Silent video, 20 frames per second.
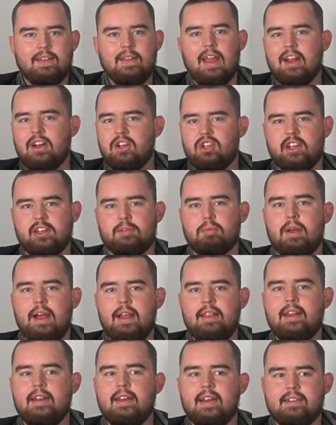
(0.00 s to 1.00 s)
They had just
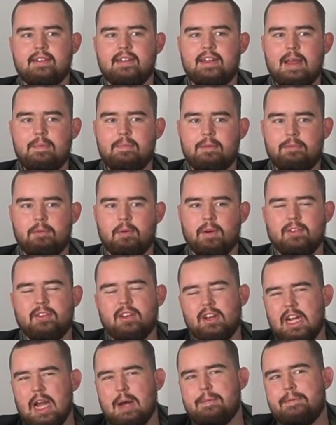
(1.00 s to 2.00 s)
played the Knicks the night before.
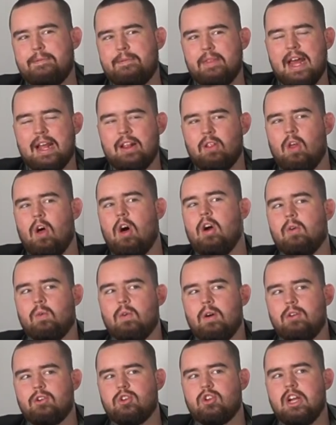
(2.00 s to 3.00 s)
So to come off of that long
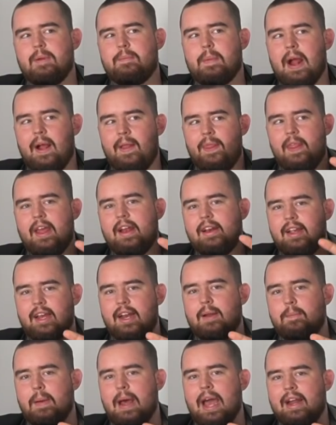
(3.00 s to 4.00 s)
road trip and then
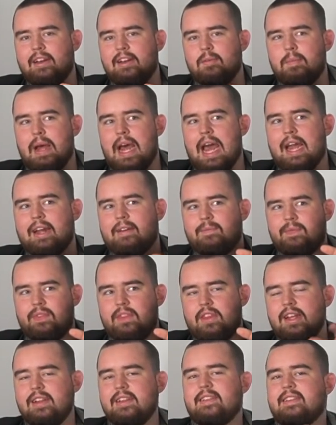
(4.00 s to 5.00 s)
get a back-to-back
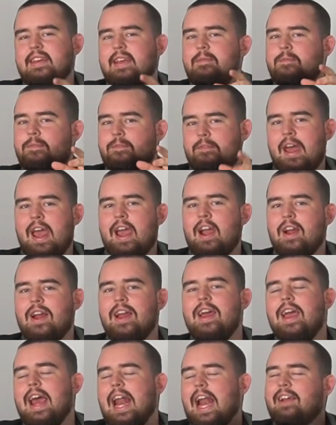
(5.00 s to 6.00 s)
didn't seem fair.
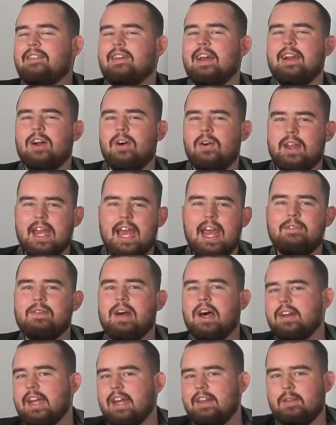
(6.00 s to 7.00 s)
And I was like, okay,
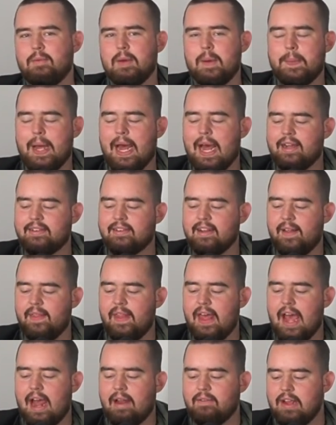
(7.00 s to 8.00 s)
I'll give them a pass on
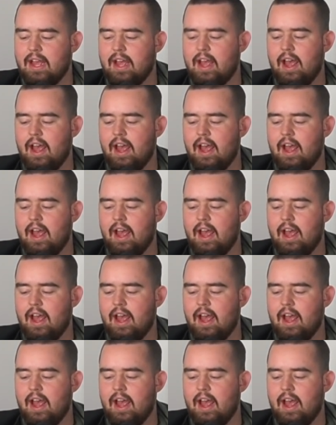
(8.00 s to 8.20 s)
that.